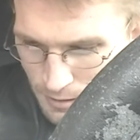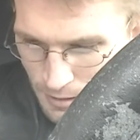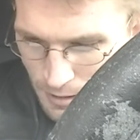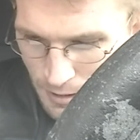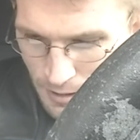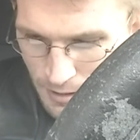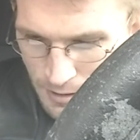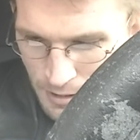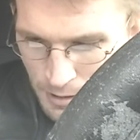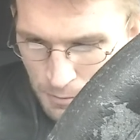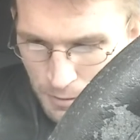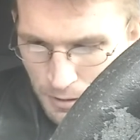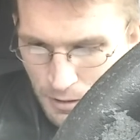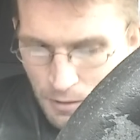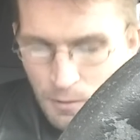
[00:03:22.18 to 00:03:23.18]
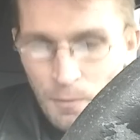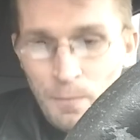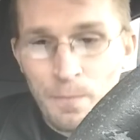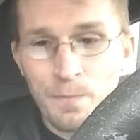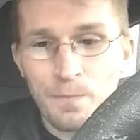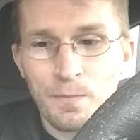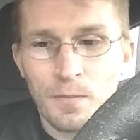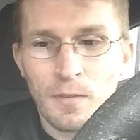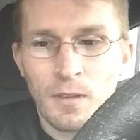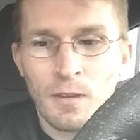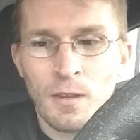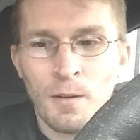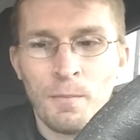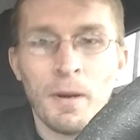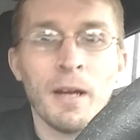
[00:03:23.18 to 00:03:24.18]
And here we go.
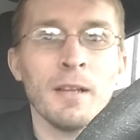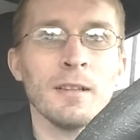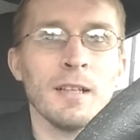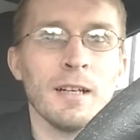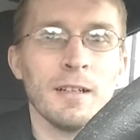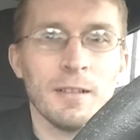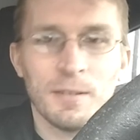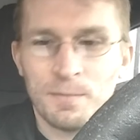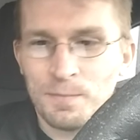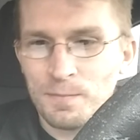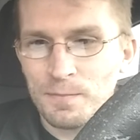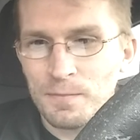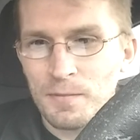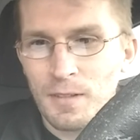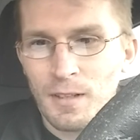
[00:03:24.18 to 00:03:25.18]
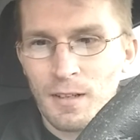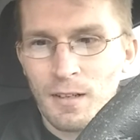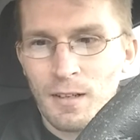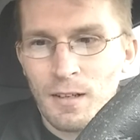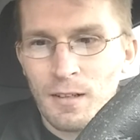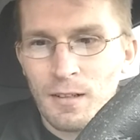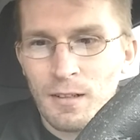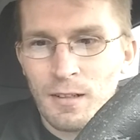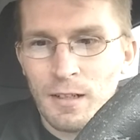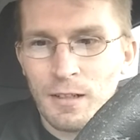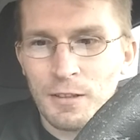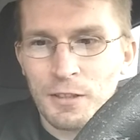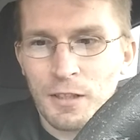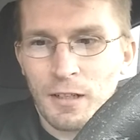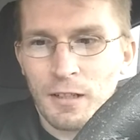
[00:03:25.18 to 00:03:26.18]
The main letter.
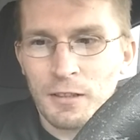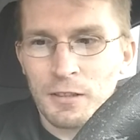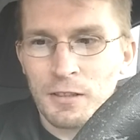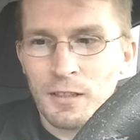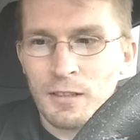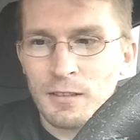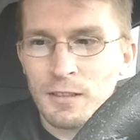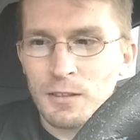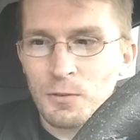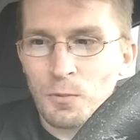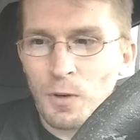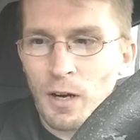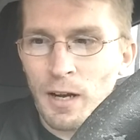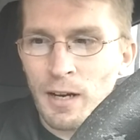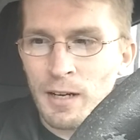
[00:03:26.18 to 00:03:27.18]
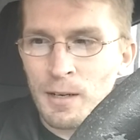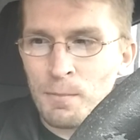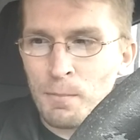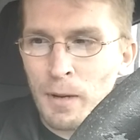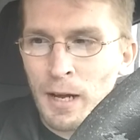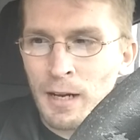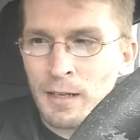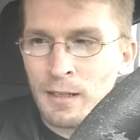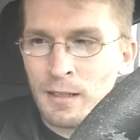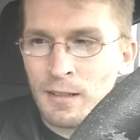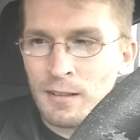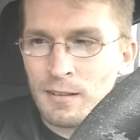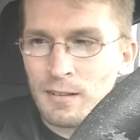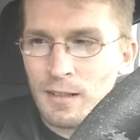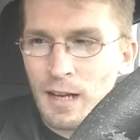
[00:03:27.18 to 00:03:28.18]
Dear Josh, this is Ryan and
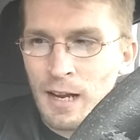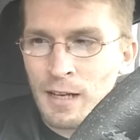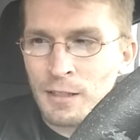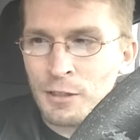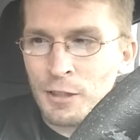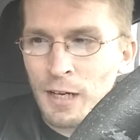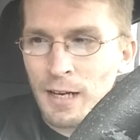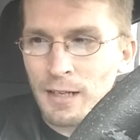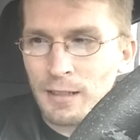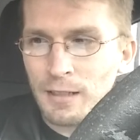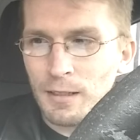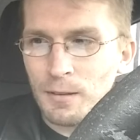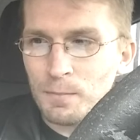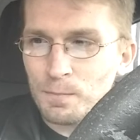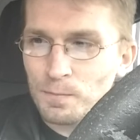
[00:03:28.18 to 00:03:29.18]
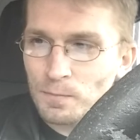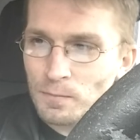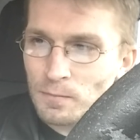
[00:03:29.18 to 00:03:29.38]
Maddie and Jackie.